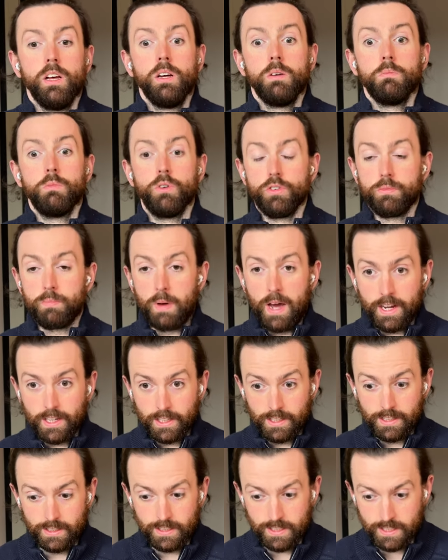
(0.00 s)
Moved back
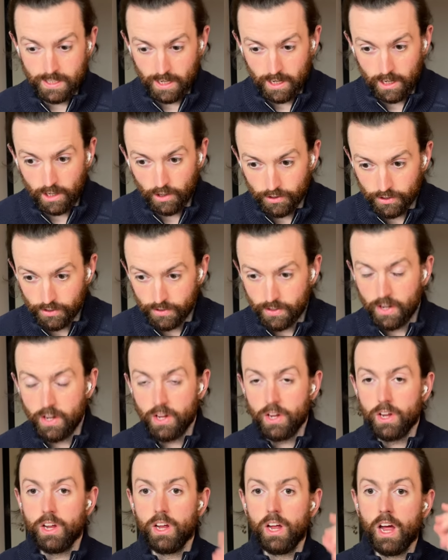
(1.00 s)
into the city of London,
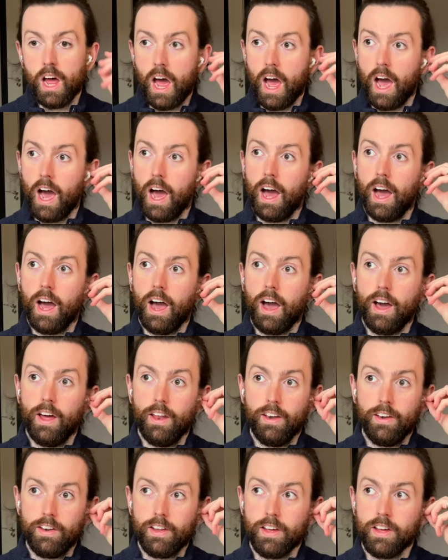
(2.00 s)

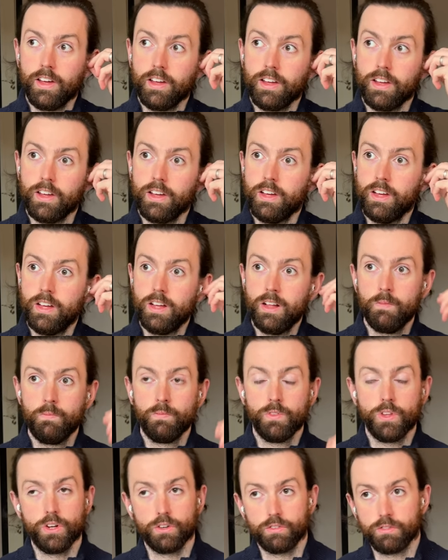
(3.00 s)
and
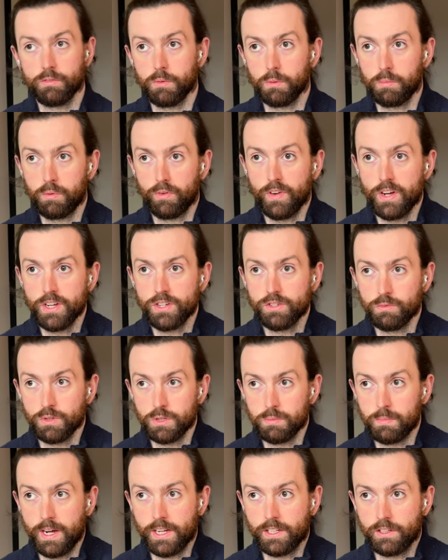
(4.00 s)
you know, from a professional
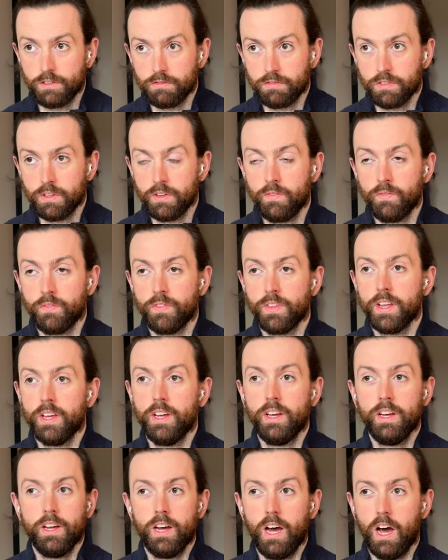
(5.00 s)
perspective,
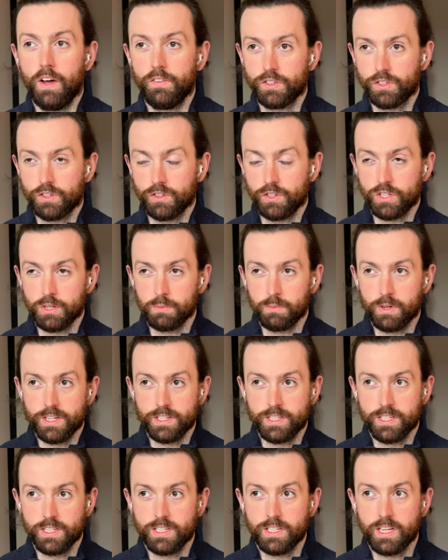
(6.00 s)
I'm just going to summarize
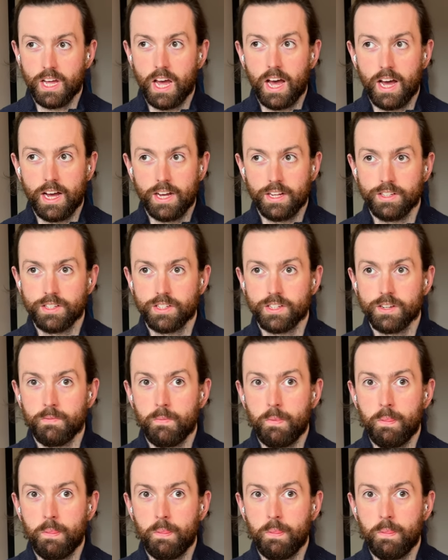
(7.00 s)
this as